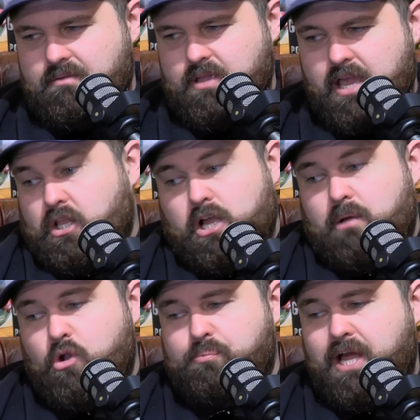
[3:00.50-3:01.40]
Yeah, like,
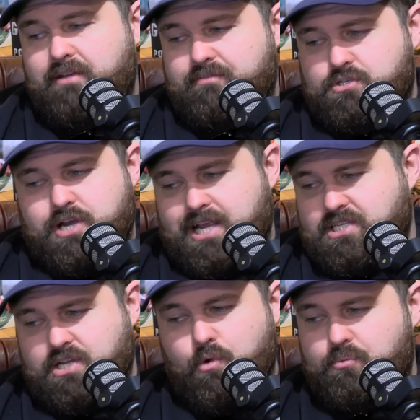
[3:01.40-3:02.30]
I'm not playing for the
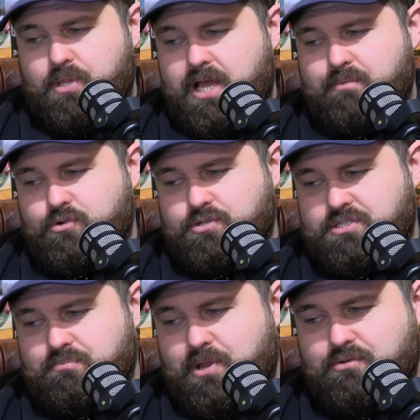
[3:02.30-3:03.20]
Dragons. I won't play in
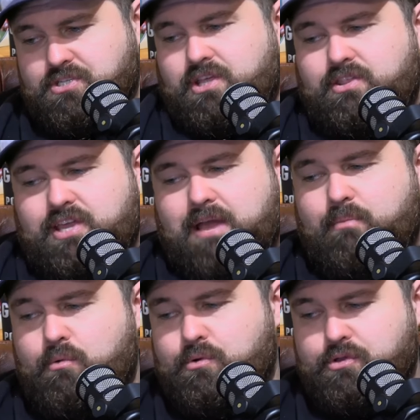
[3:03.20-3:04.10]
Roosters and Penrith. So the only game
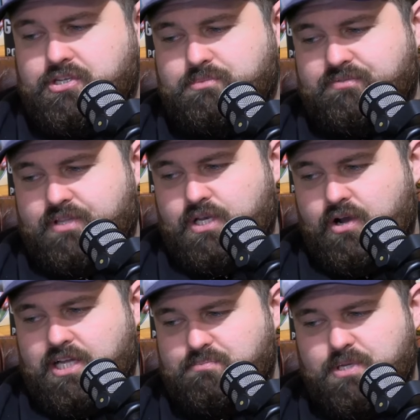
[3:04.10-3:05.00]
I will use him is for the
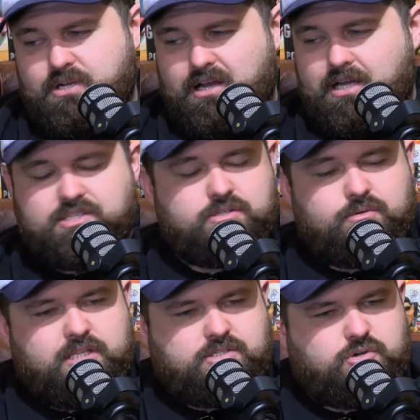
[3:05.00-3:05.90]
Knights, but
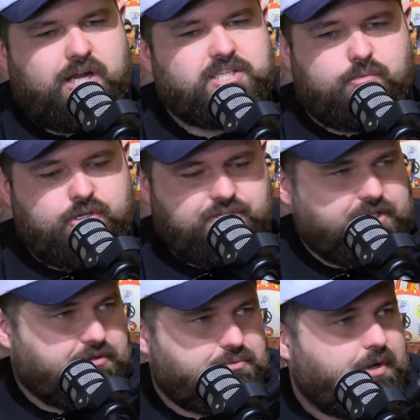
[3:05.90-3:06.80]
it's trades I want to use
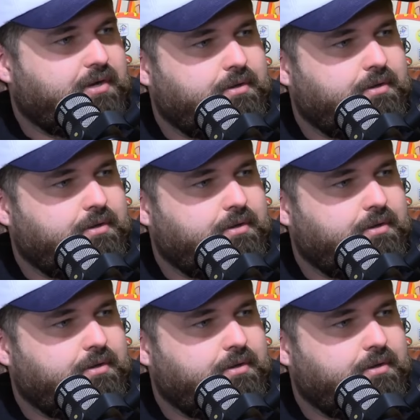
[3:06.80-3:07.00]
elsewhere.